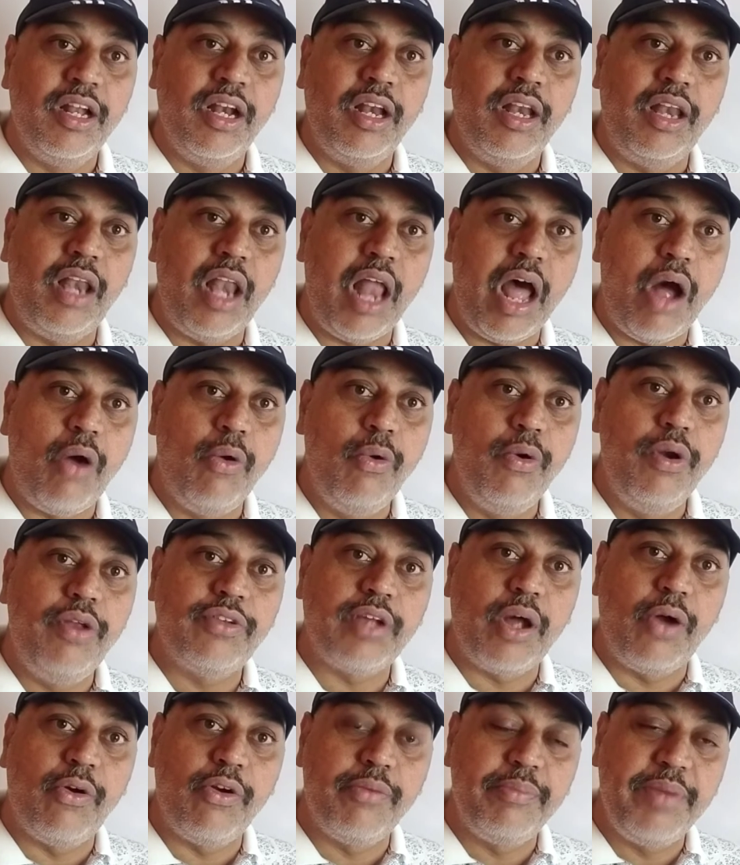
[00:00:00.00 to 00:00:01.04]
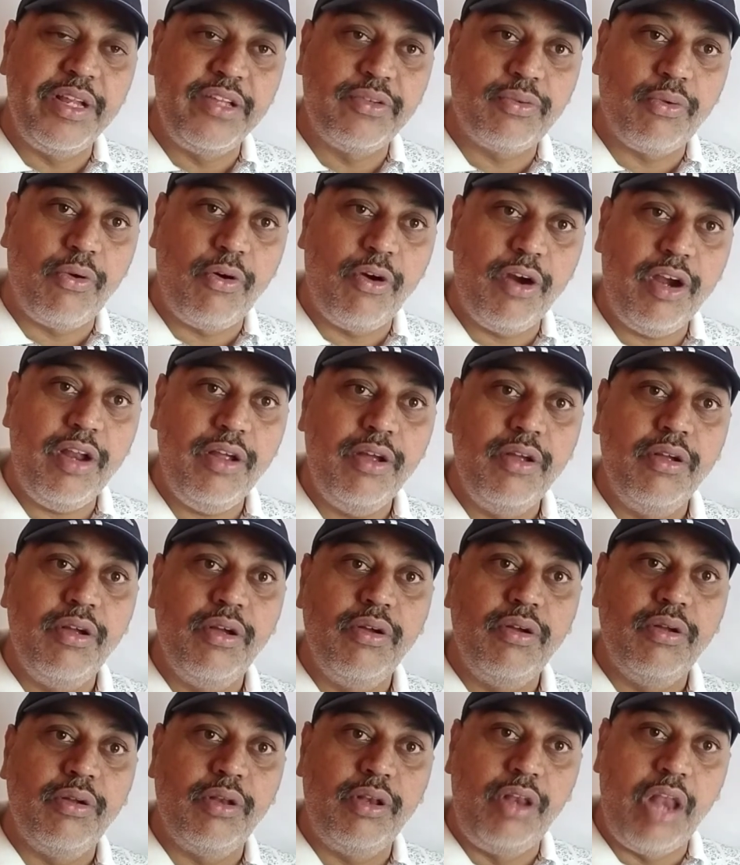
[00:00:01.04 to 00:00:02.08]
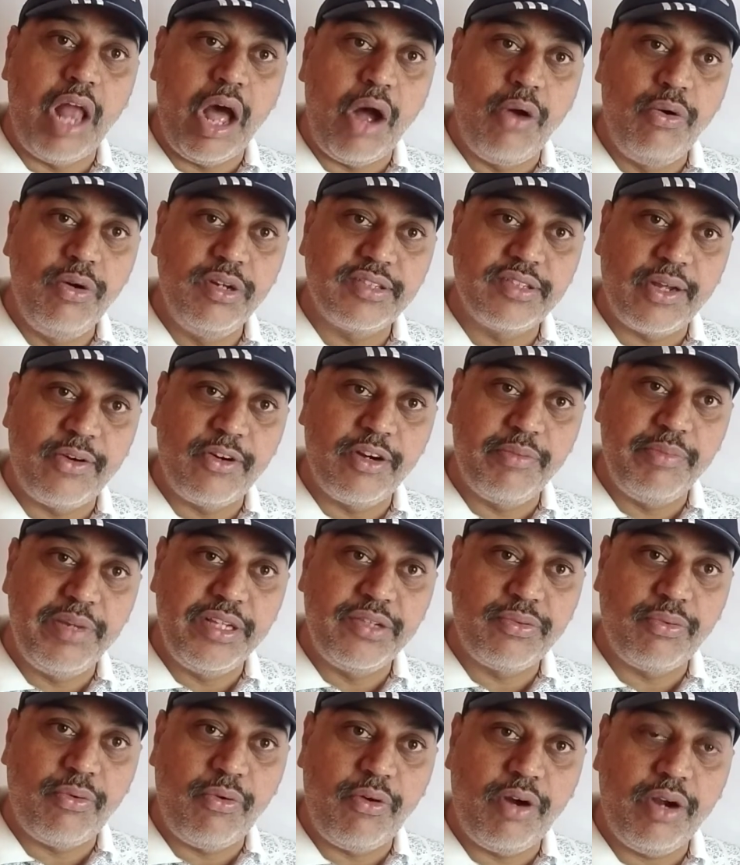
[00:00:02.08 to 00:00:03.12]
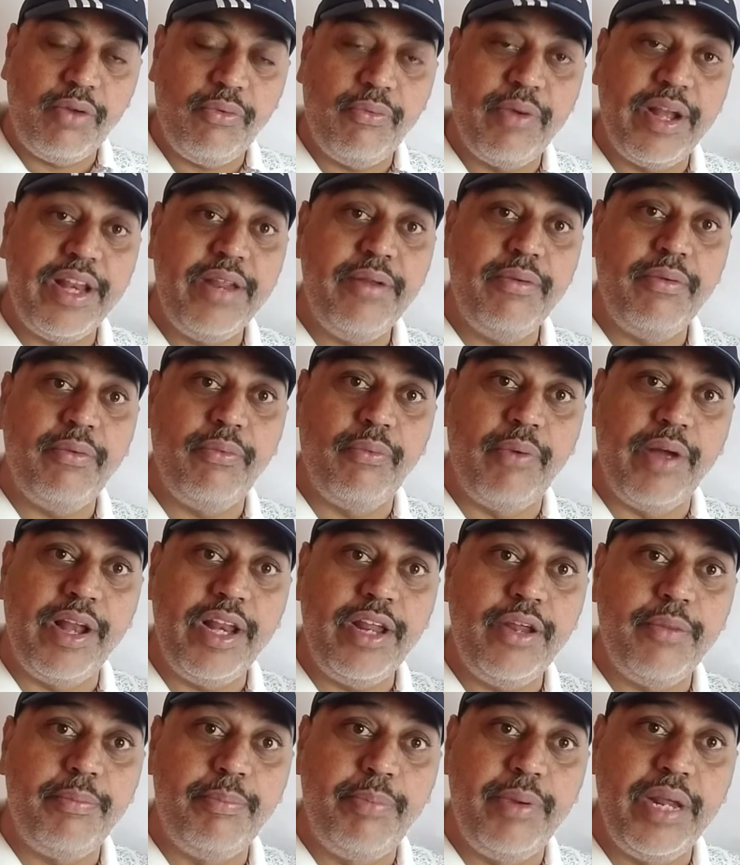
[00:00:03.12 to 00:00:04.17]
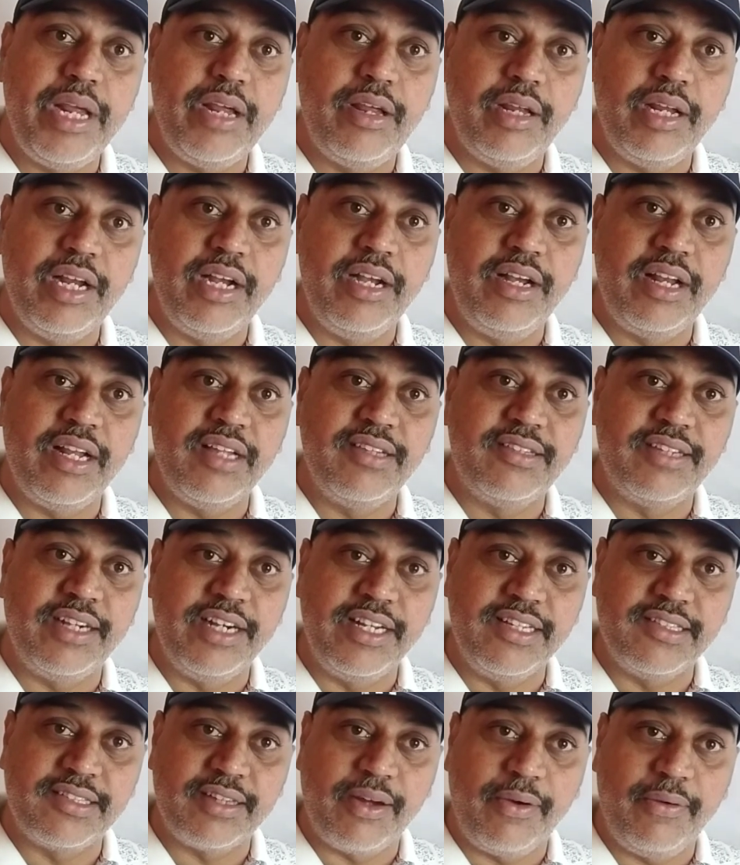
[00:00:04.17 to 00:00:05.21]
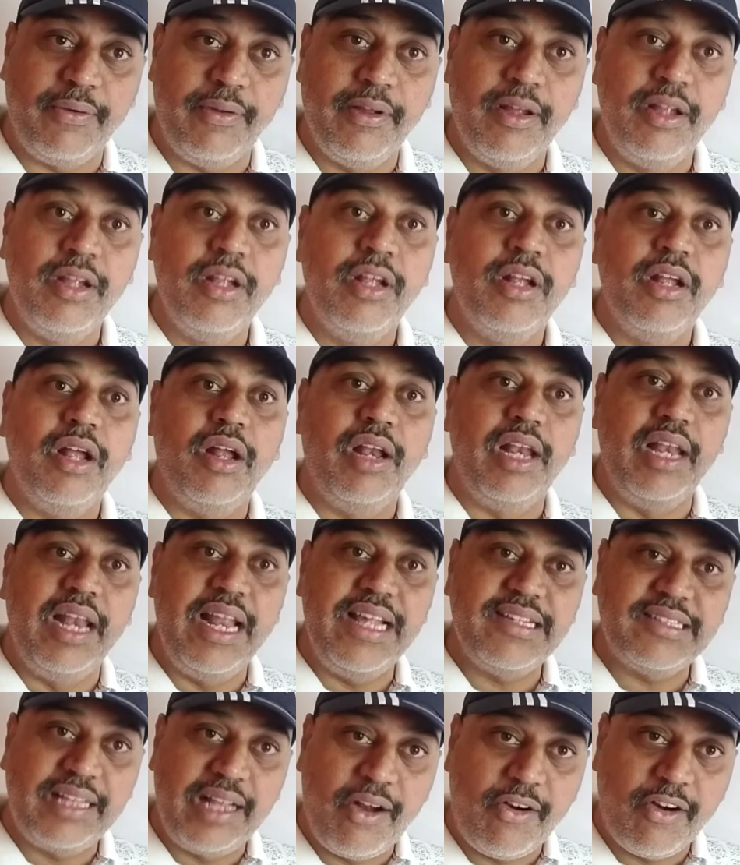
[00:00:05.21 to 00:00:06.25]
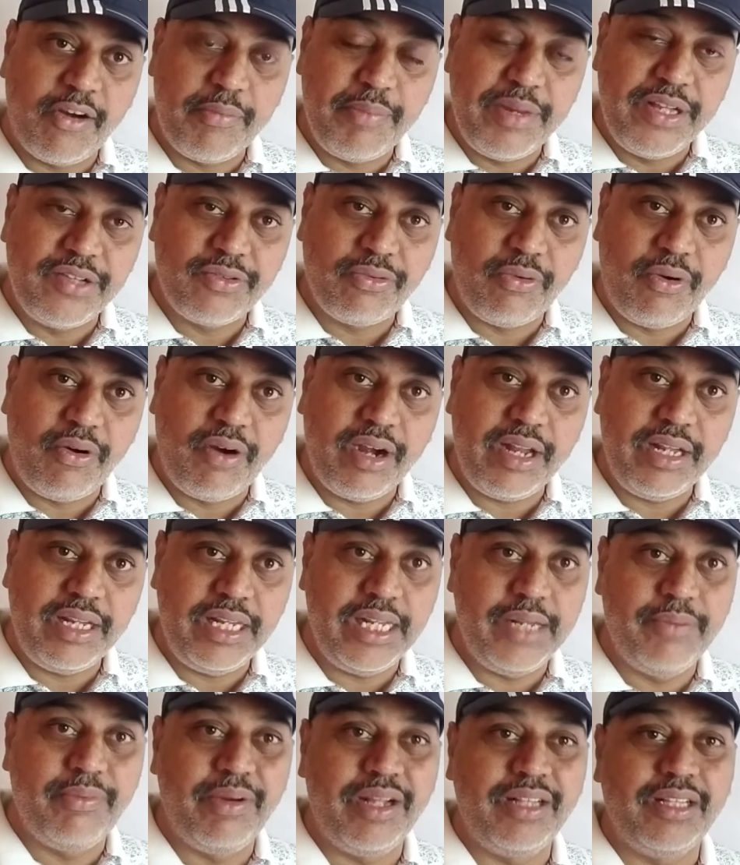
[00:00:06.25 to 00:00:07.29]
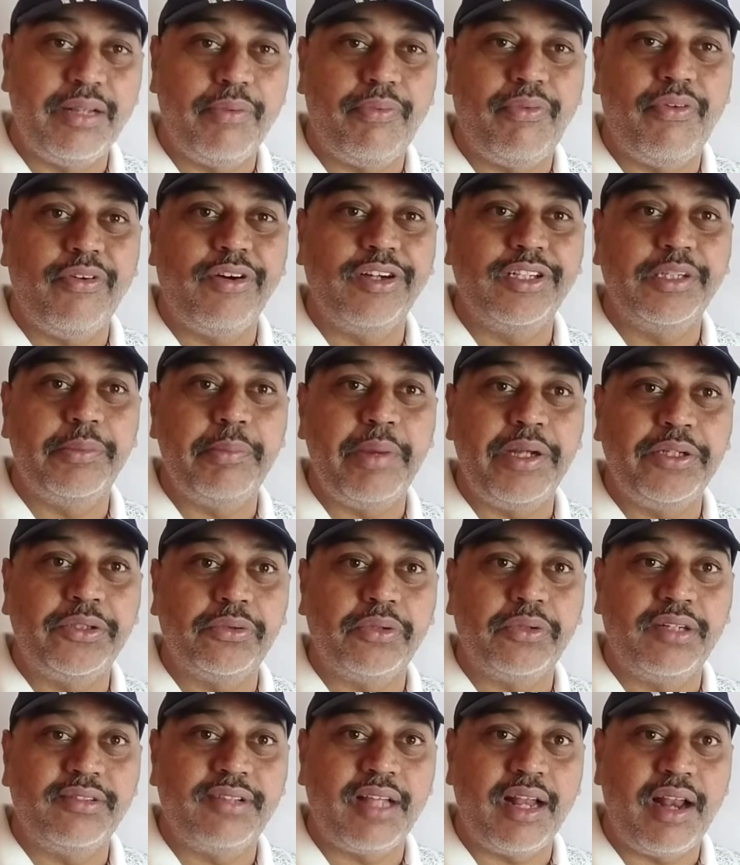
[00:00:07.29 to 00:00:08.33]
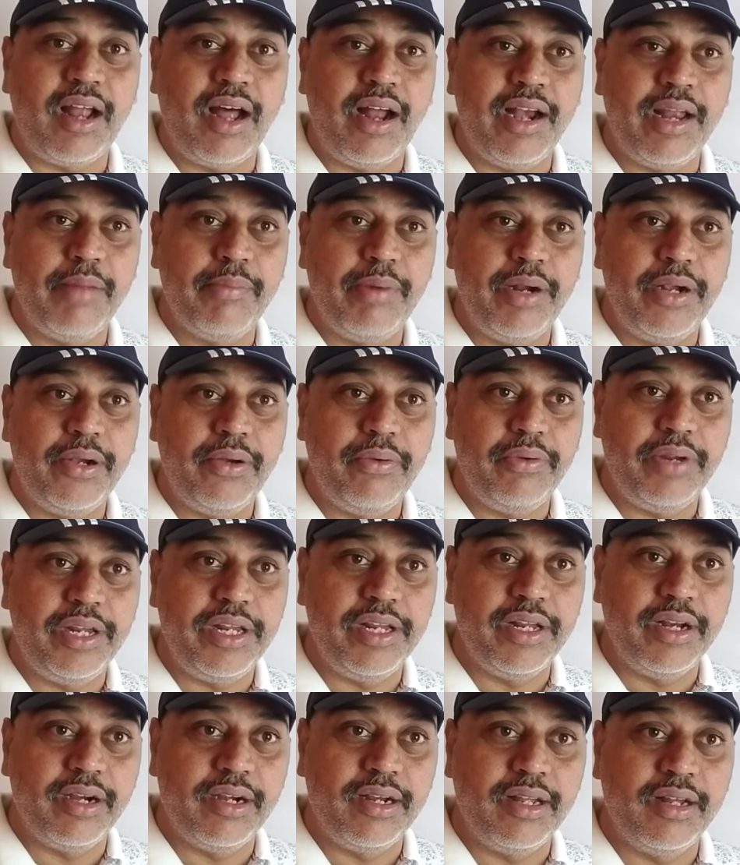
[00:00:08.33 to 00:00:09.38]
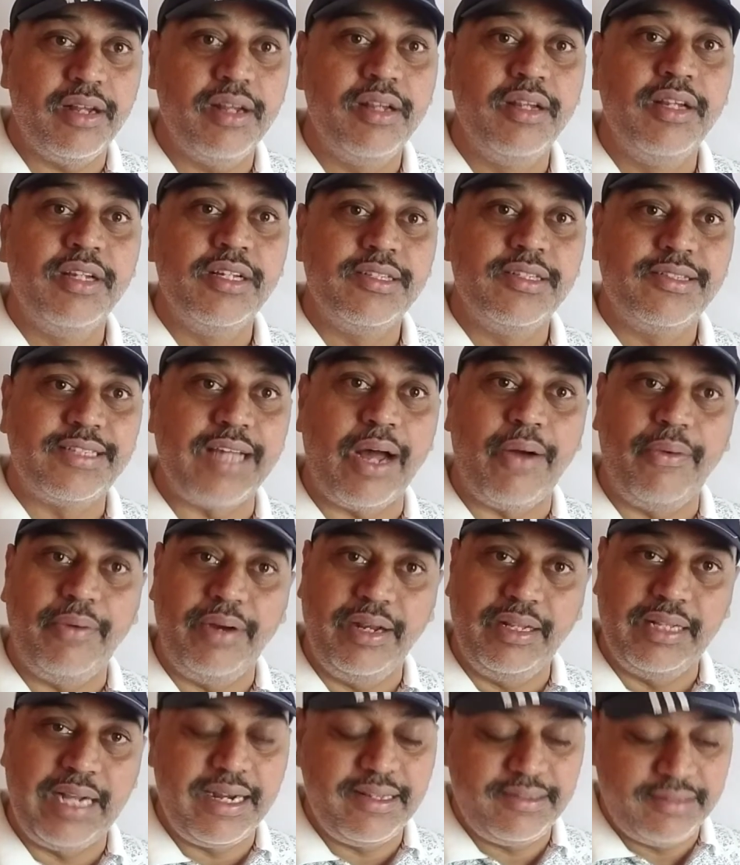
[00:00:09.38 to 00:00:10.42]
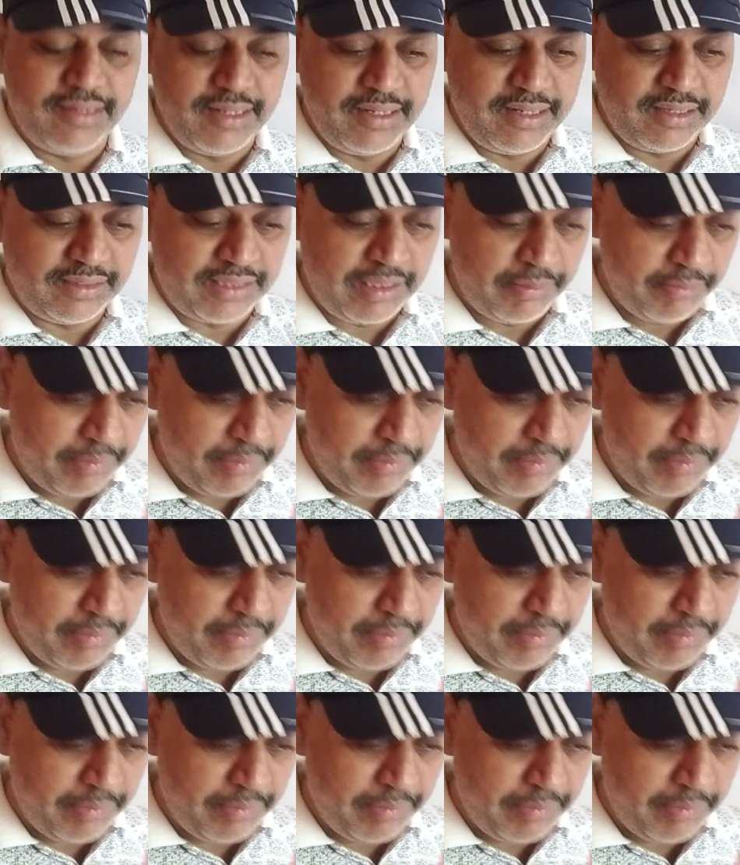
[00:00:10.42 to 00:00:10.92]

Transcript: Loud sound means what? Loud sound means what? Very, very big intensity sound. Less loud means what? Even the first bench students are unable to hear the sound. That is nothing